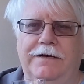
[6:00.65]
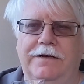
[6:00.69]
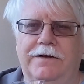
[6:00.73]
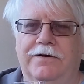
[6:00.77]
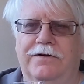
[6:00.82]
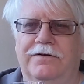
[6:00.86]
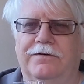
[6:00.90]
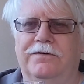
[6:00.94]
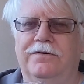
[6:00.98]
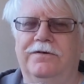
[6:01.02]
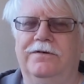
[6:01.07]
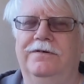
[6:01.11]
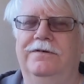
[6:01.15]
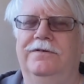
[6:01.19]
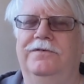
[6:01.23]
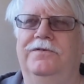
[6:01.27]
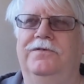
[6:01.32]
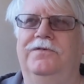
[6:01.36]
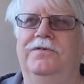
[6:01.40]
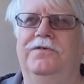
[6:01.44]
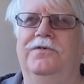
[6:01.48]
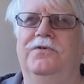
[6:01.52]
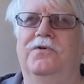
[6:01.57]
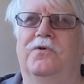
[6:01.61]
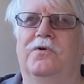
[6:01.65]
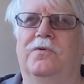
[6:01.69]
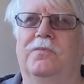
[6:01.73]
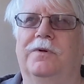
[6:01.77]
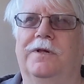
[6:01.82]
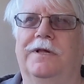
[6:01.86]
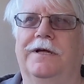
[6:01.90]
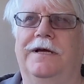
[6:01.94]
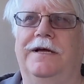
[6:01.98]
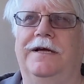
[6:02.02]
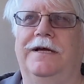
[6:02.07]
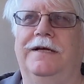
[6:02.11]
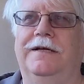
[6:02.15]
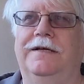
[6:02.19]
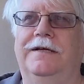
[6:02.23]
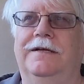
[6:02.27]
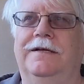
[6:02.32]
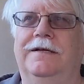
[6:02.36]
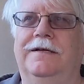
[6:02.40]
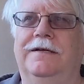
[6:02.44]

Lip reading: you know, normally